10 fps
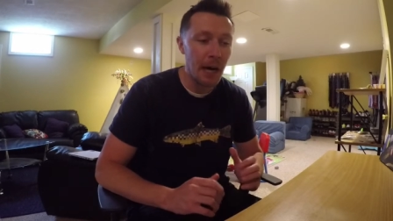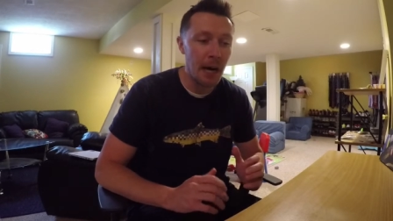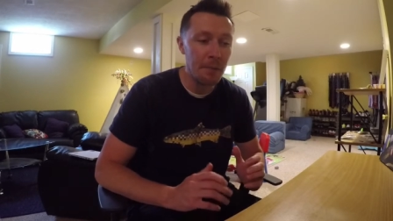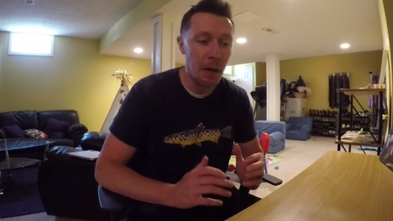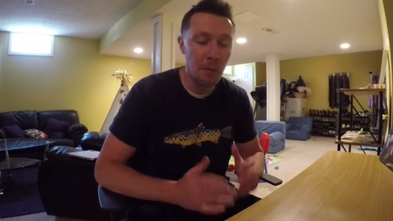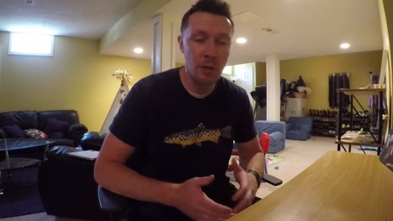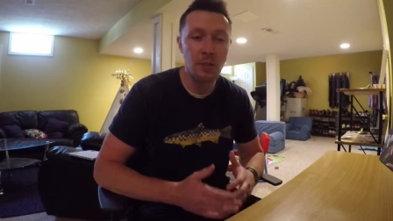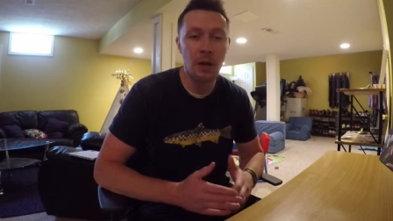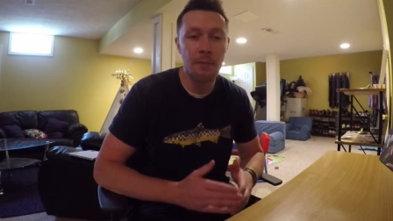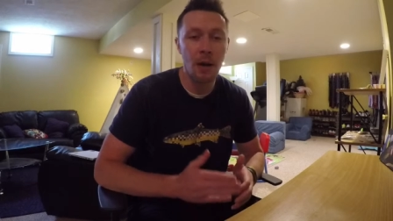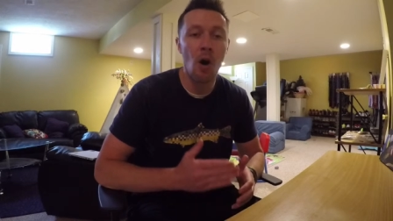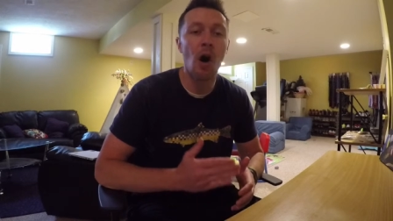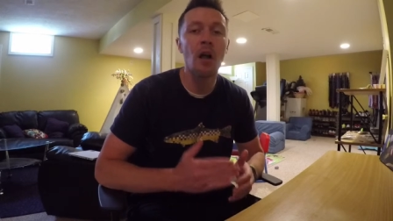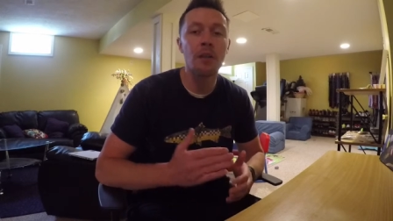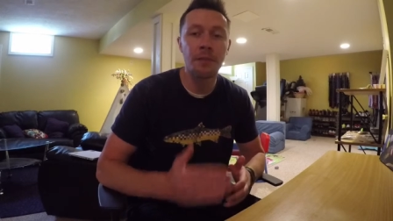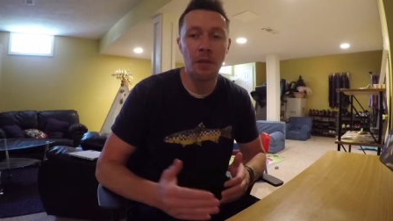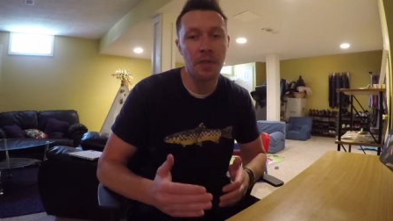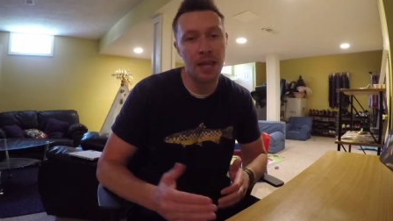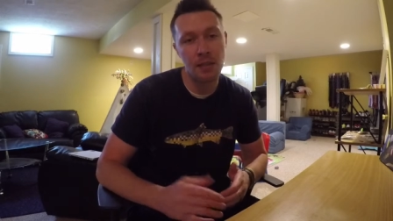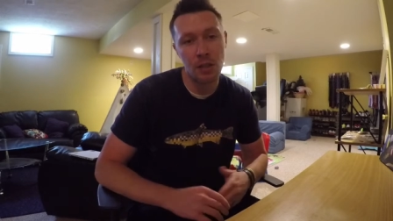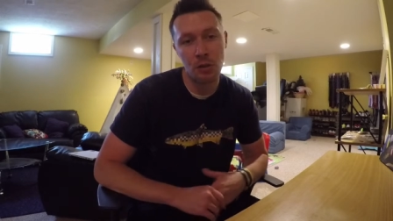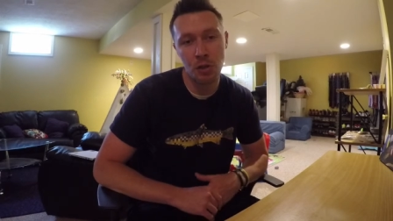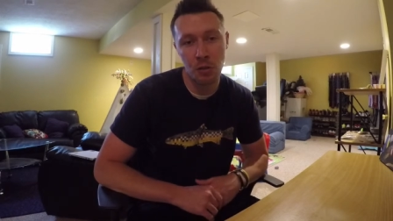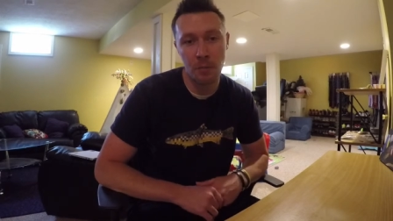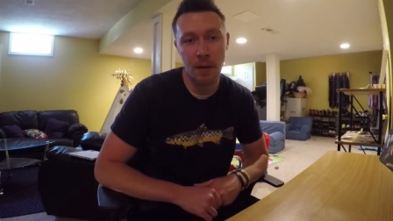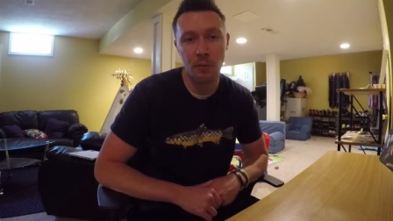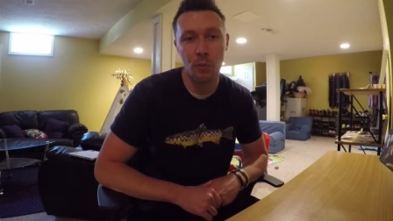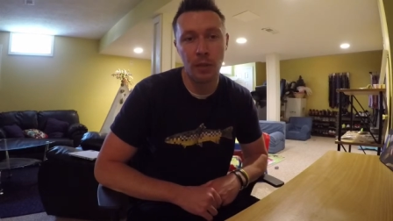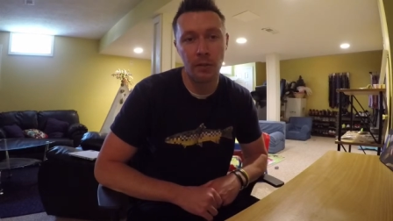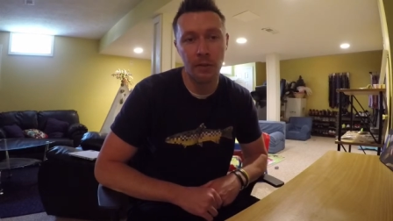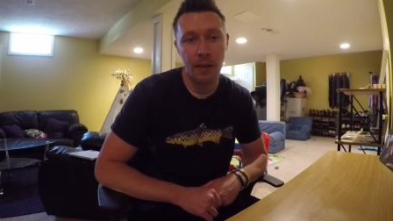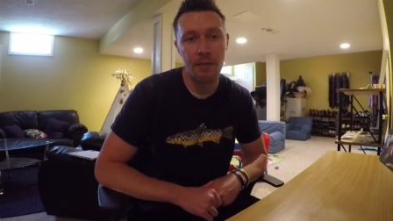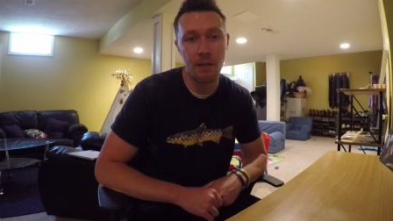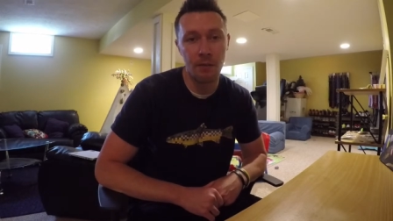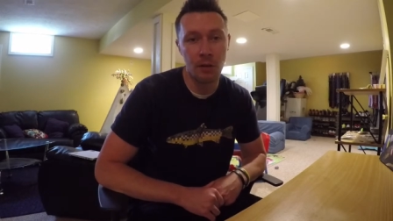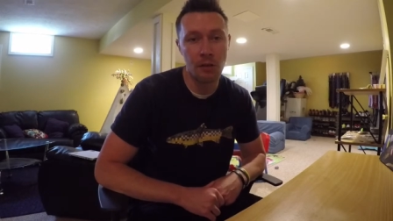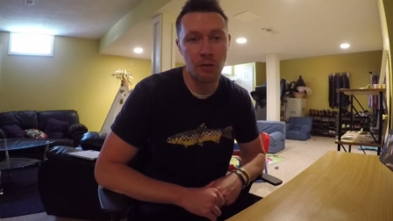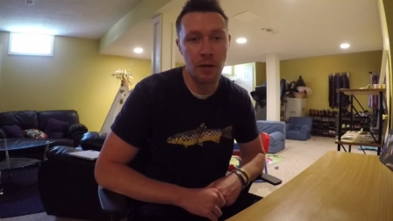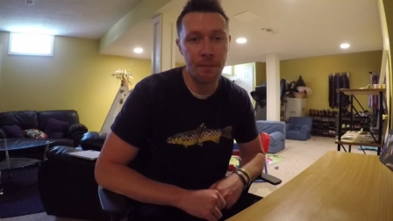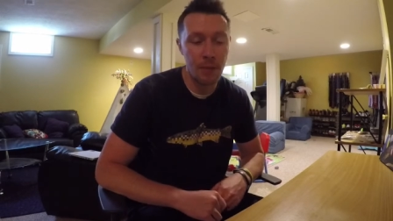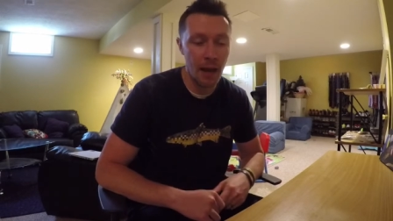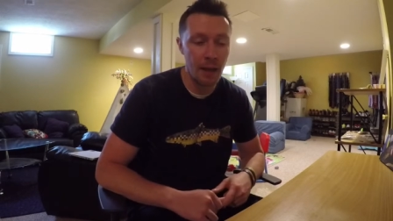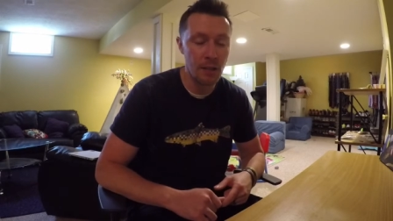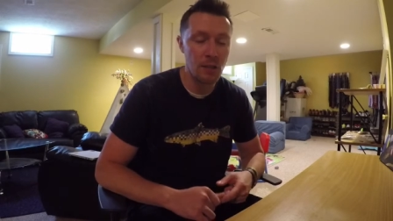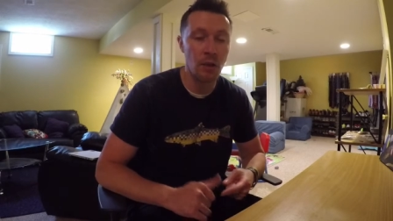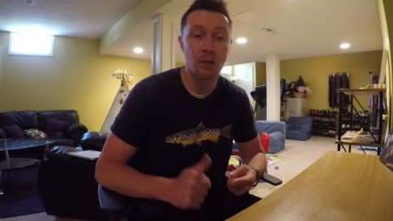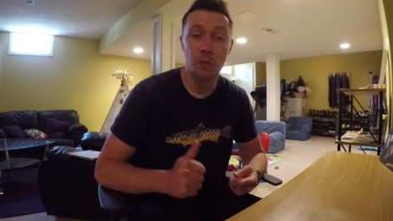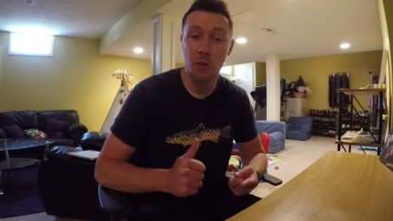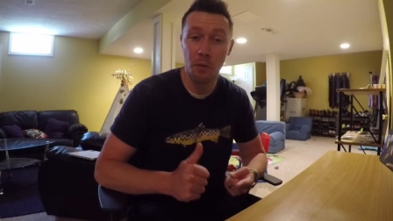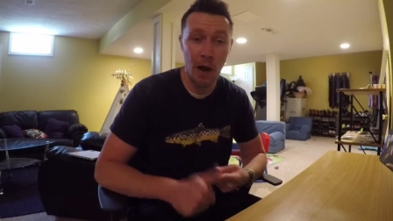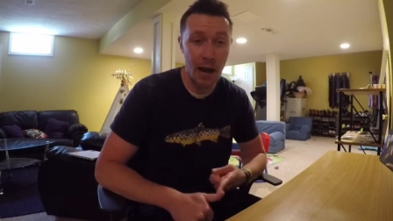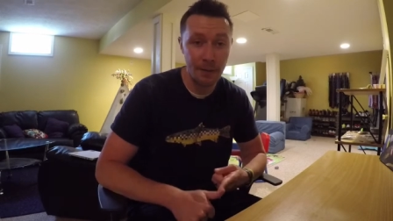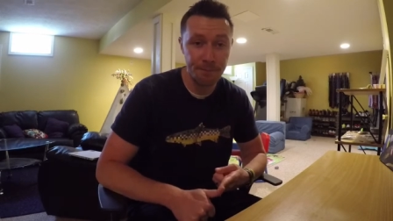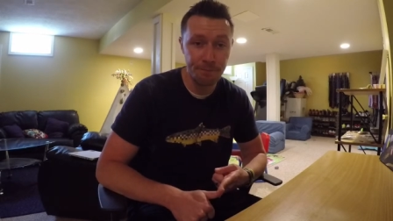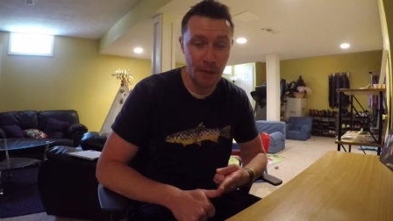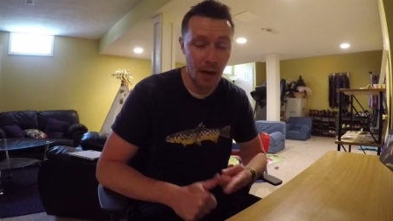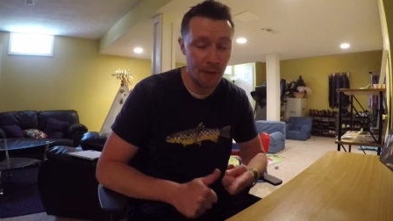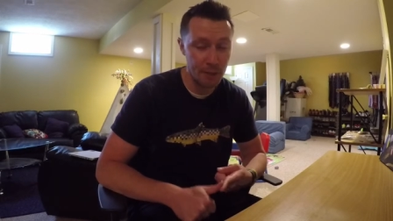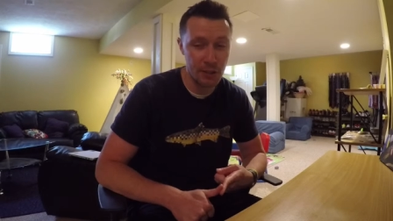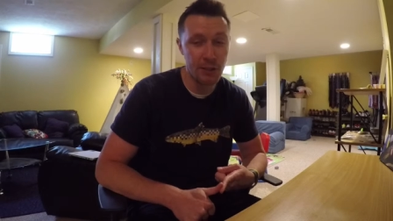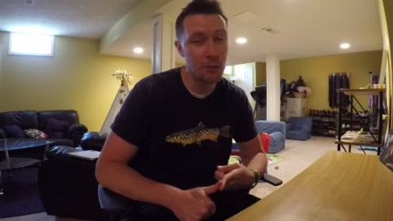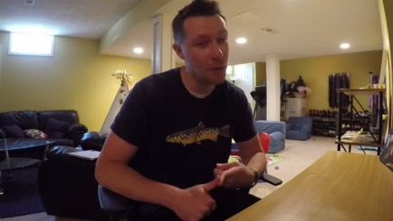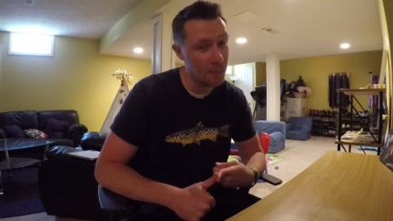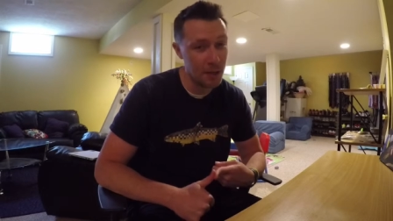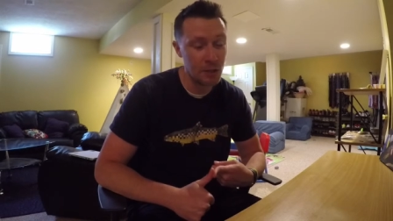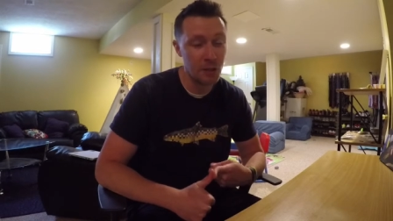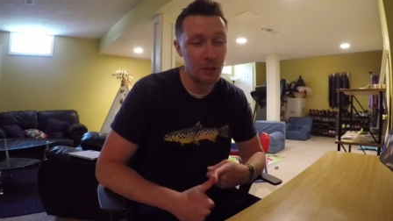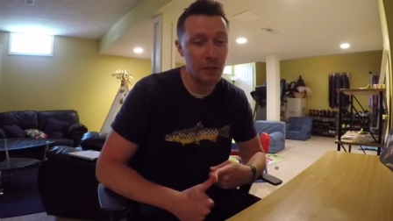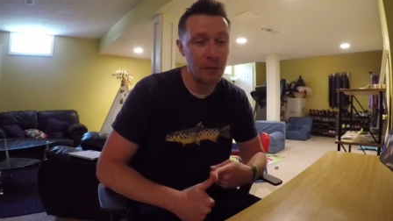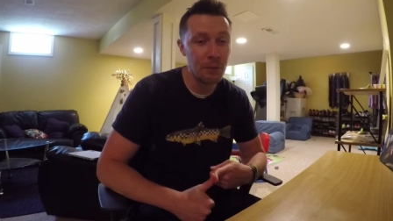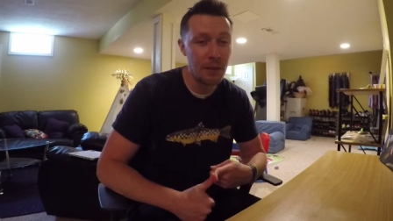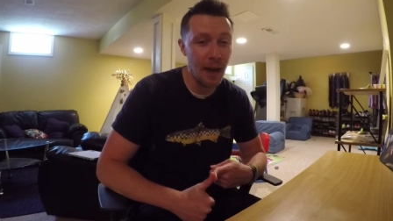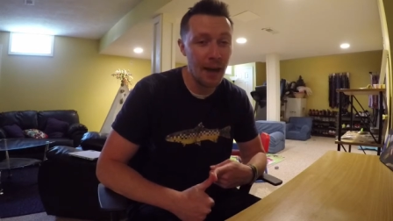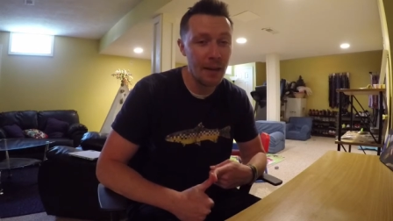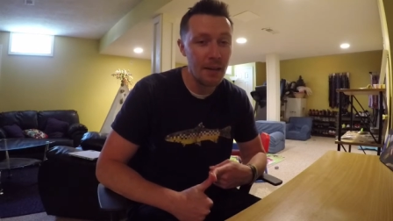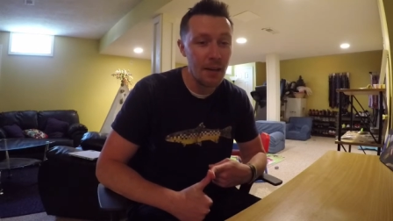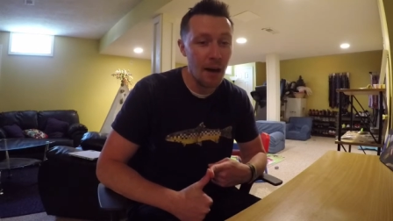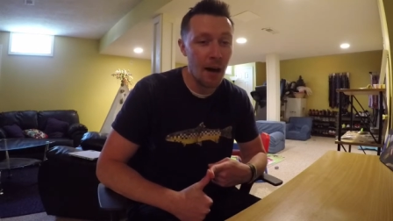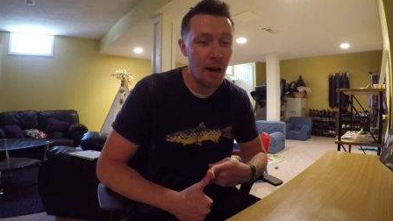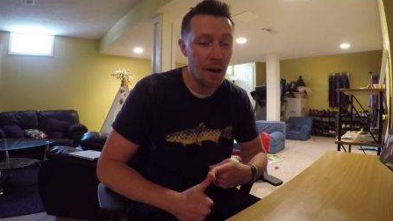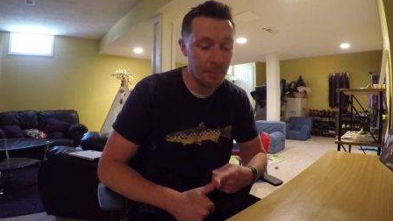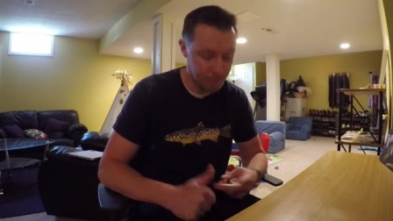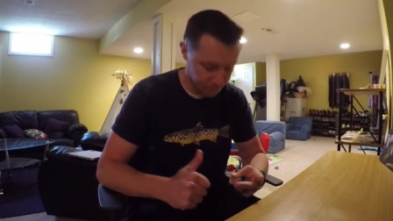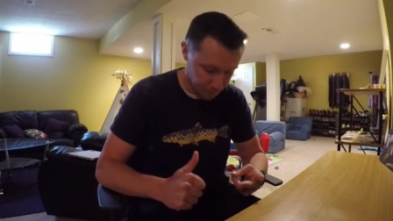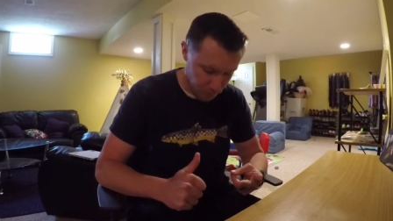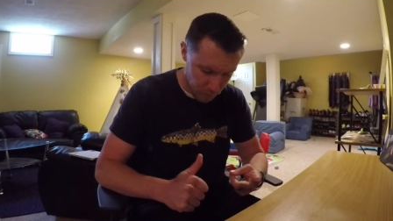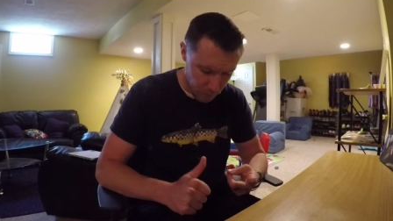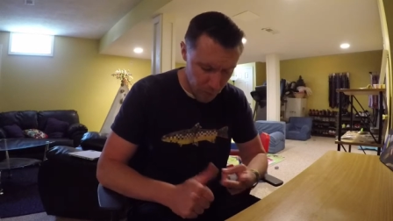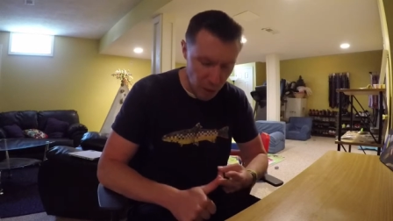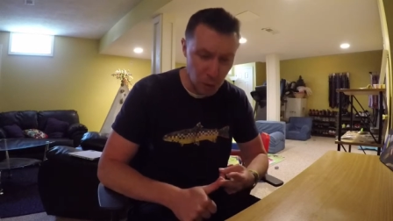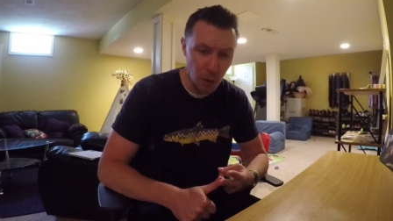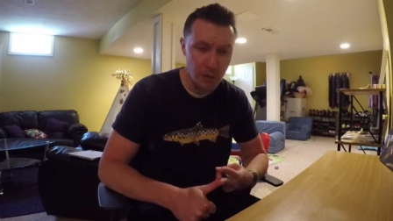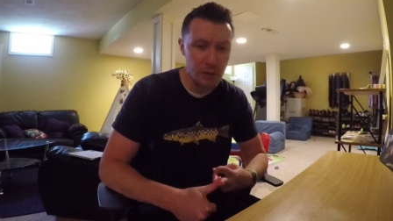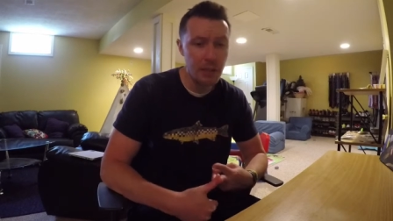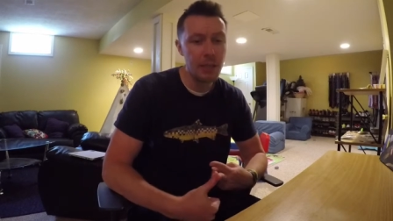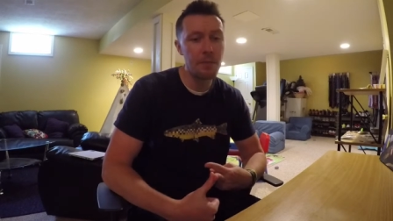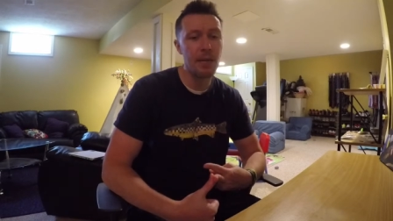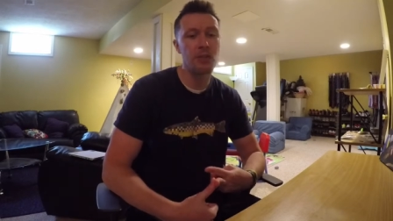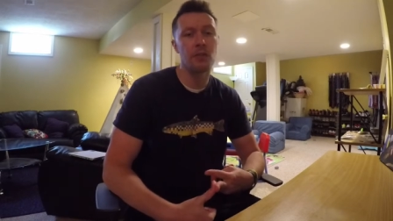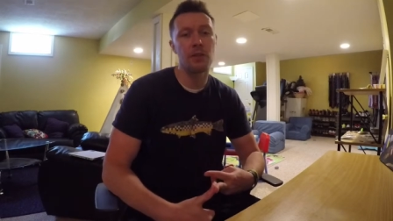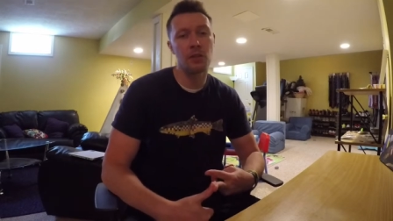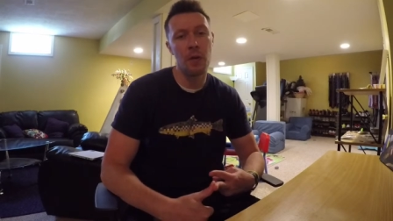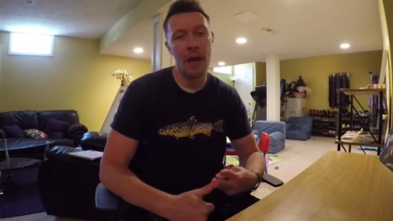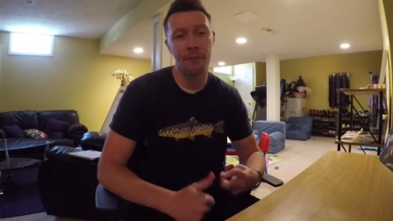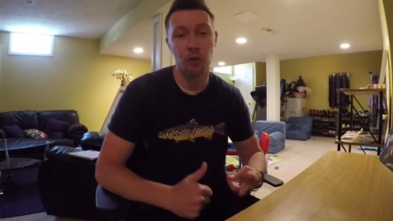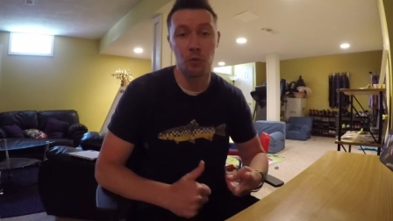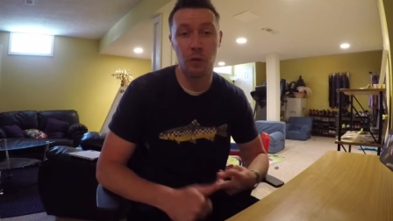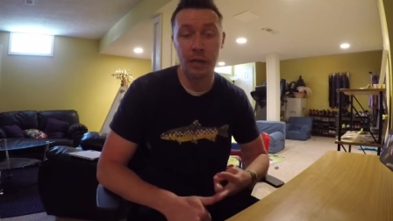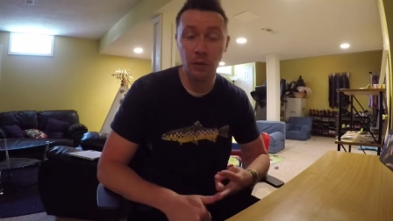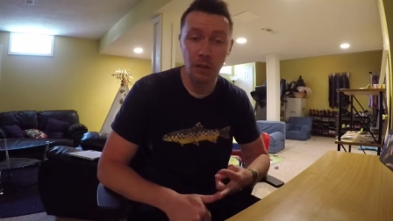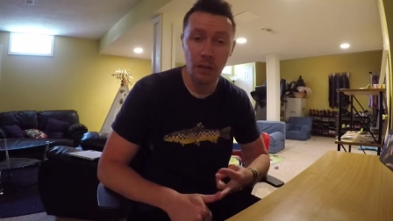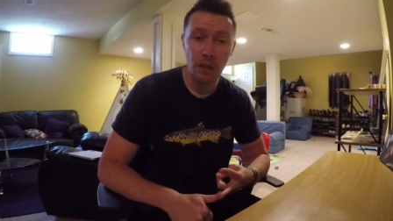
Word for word: um, I want to talk about all of the things that you should remember when you're leaving for a trip. And it starts with a rod. Obviously, you want to make sure you leave with that. Um, you also need to make sure that you have your reel